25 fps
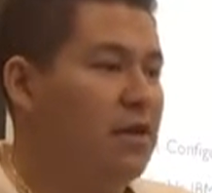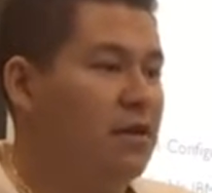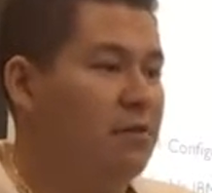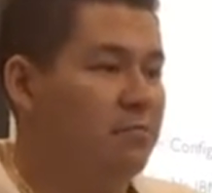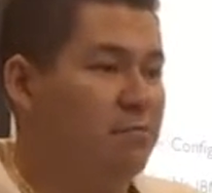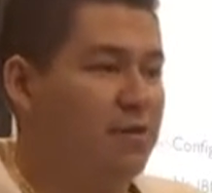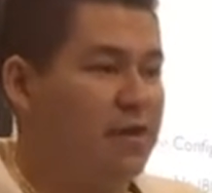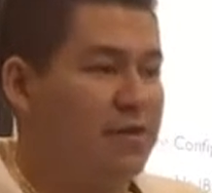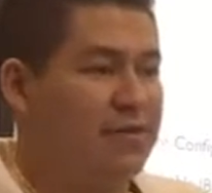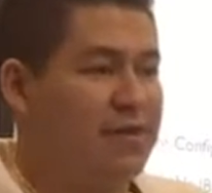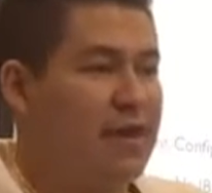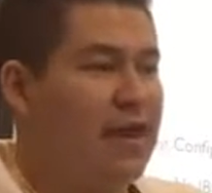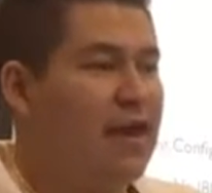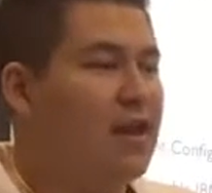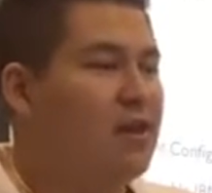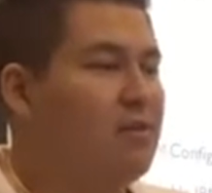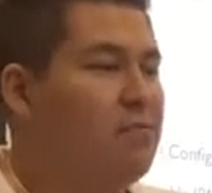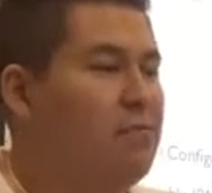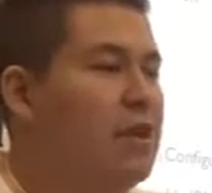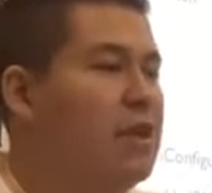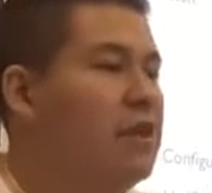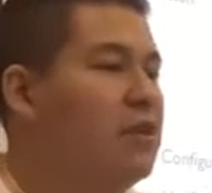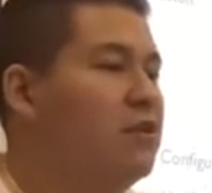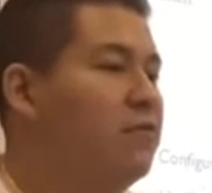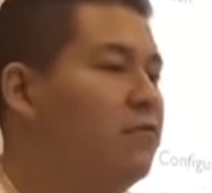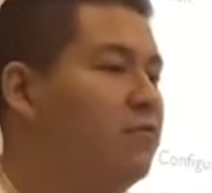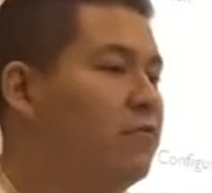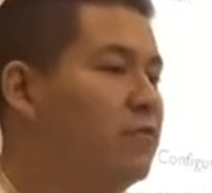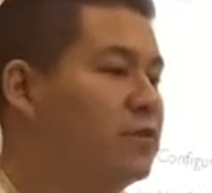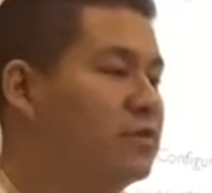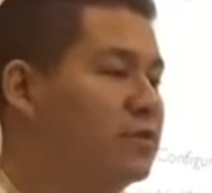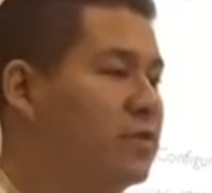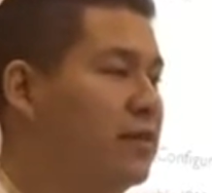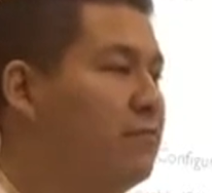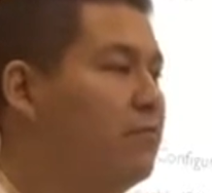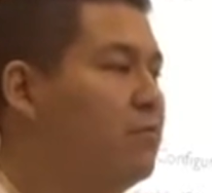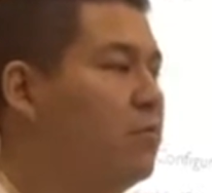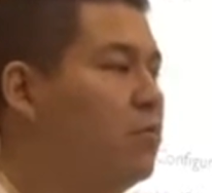And by that I mean, for
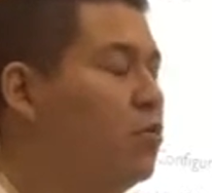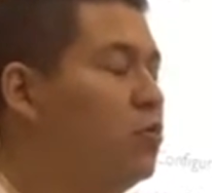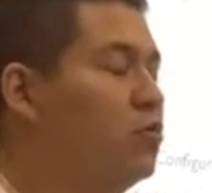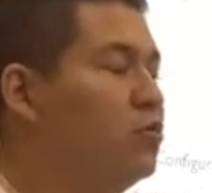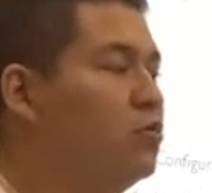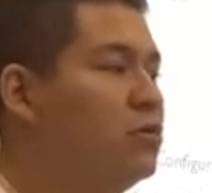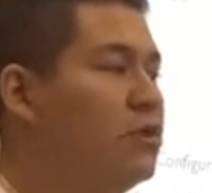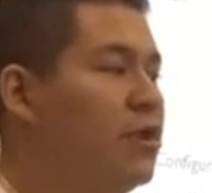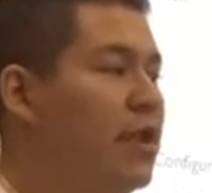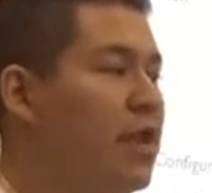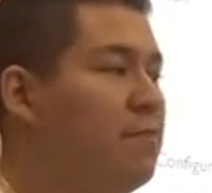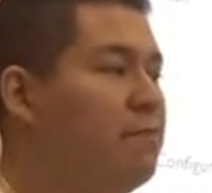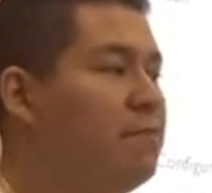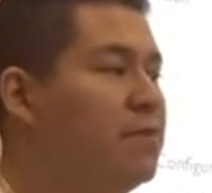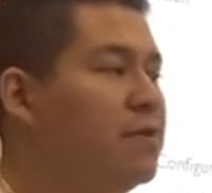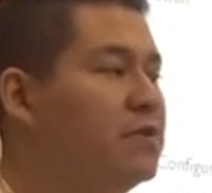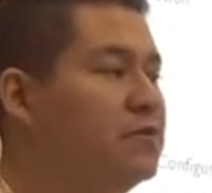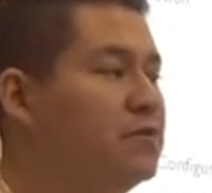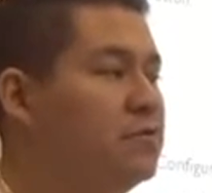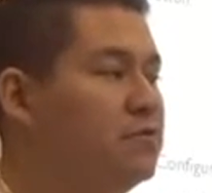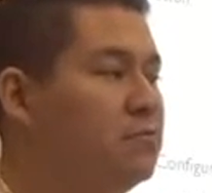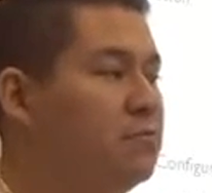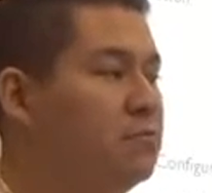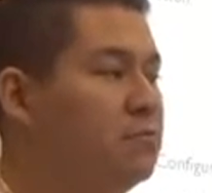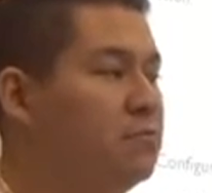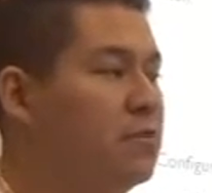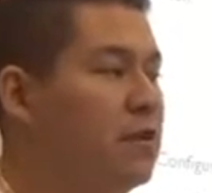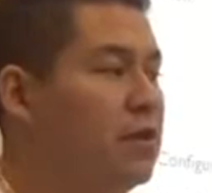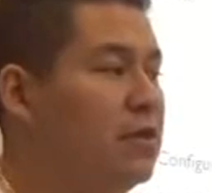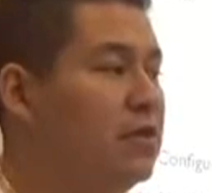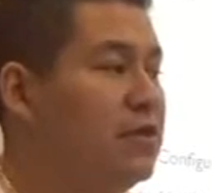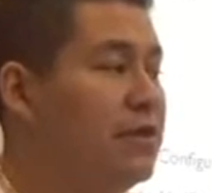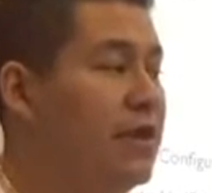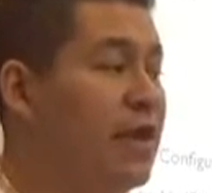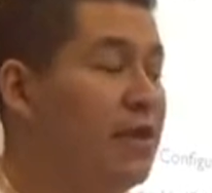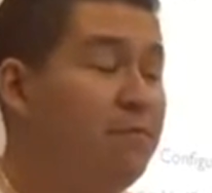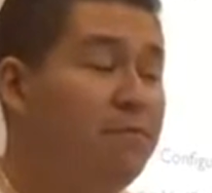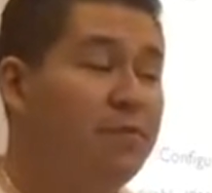example, on the Apex
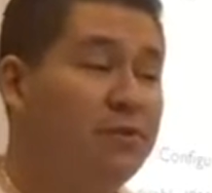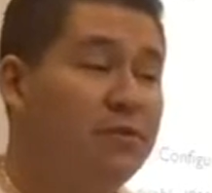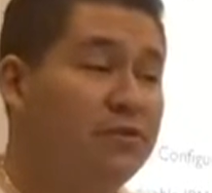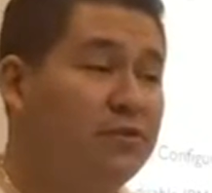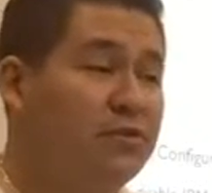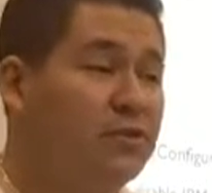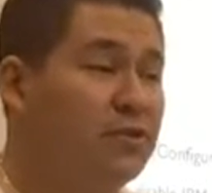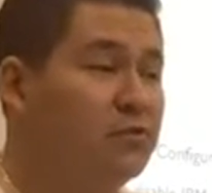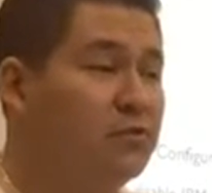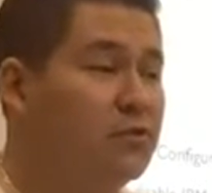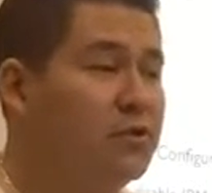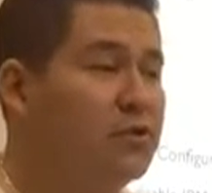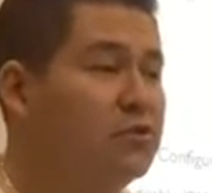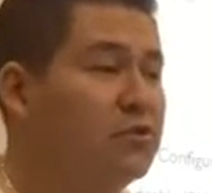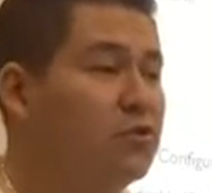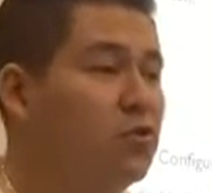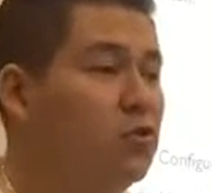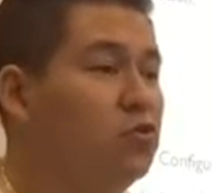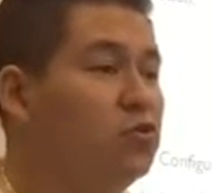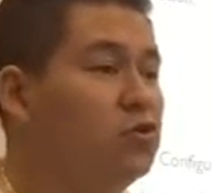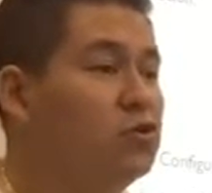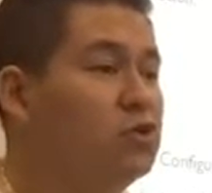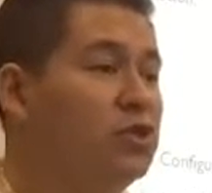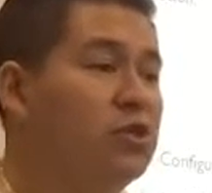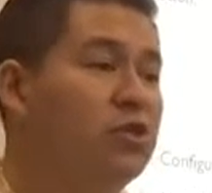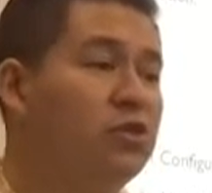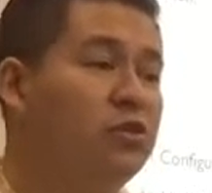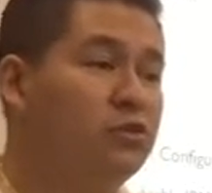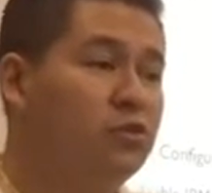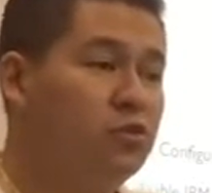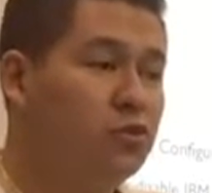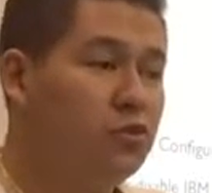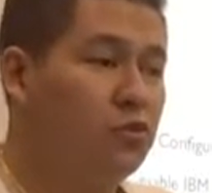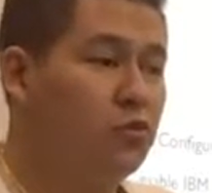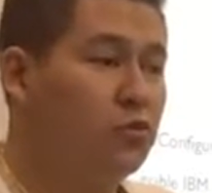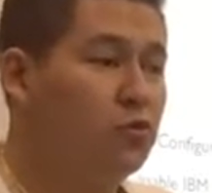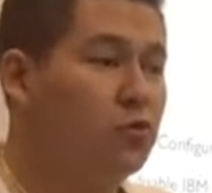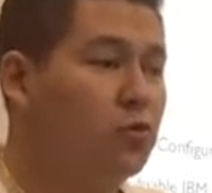and the Apex series on
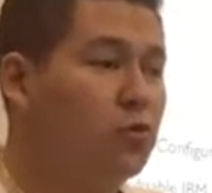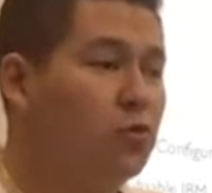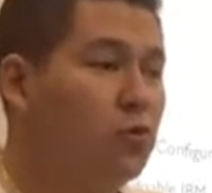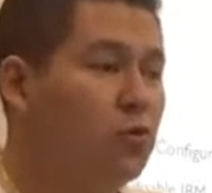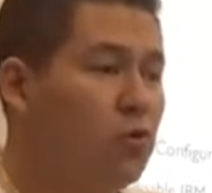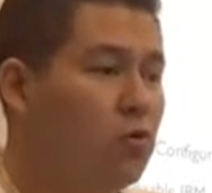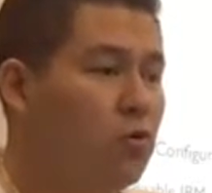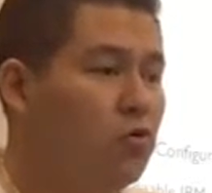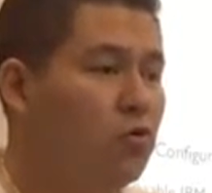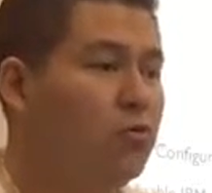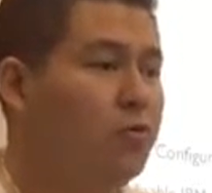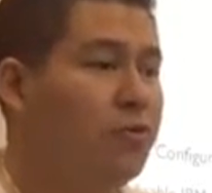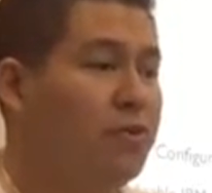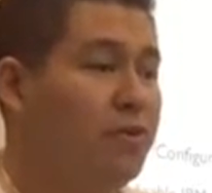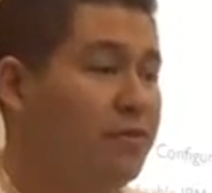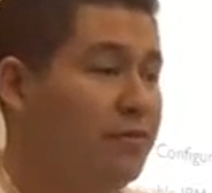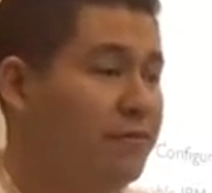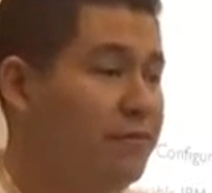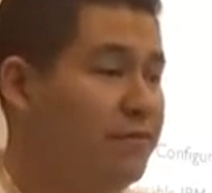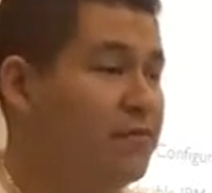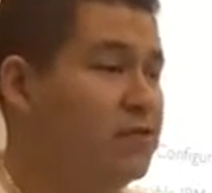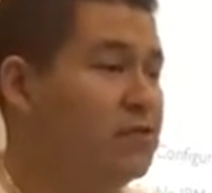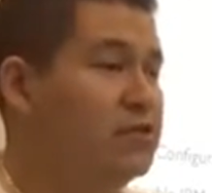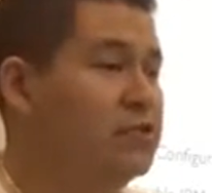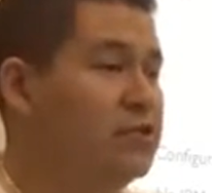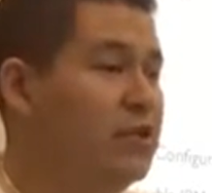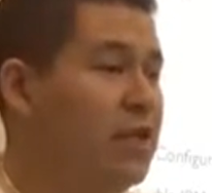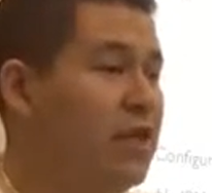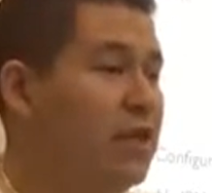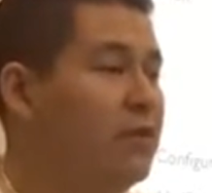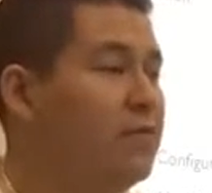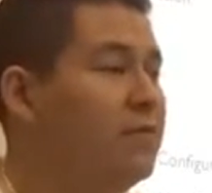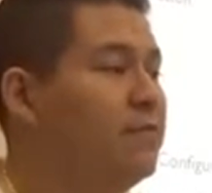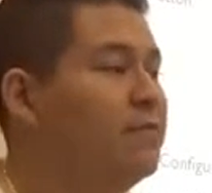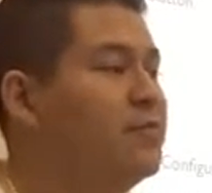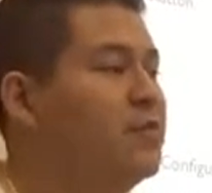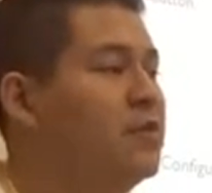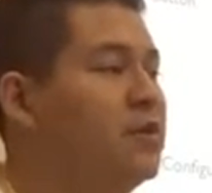GE2 will be the first
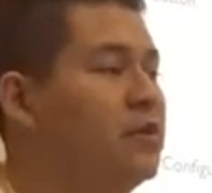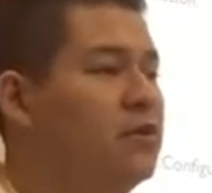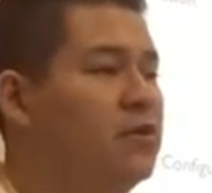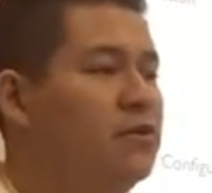thing.